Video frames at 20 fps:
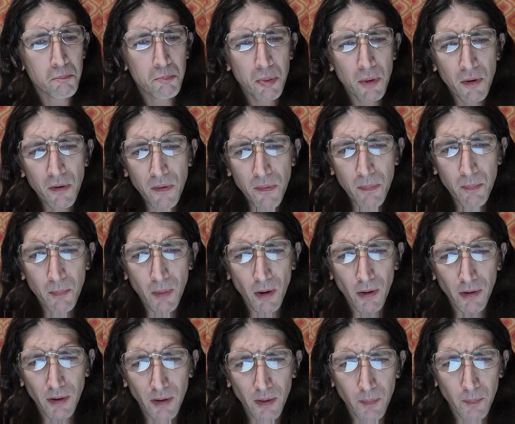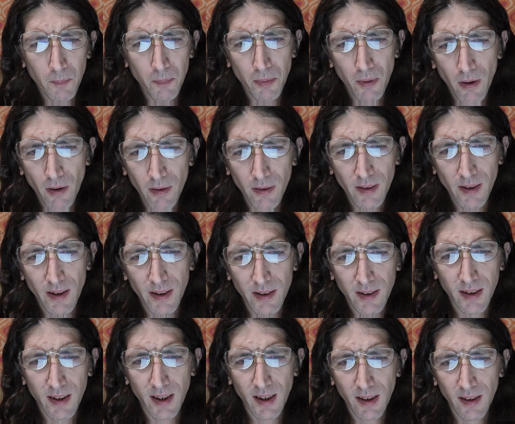Both Martin and Paulette
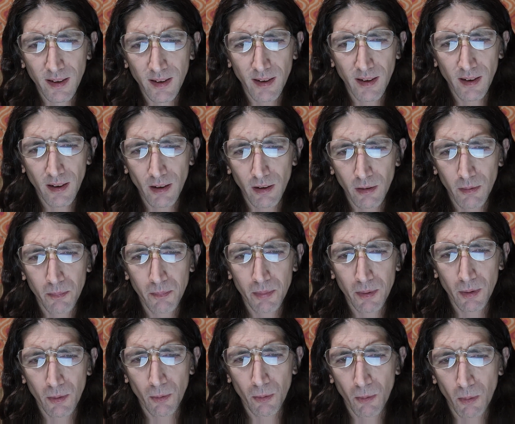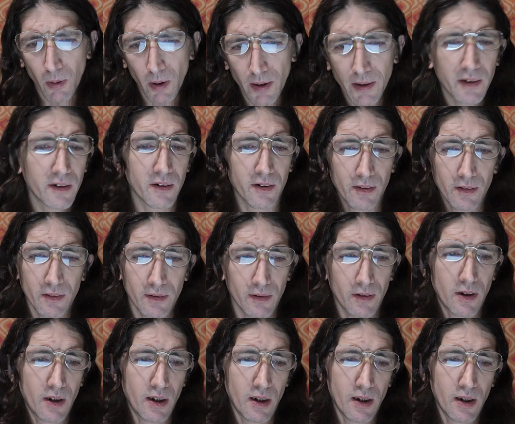can't help but wonder.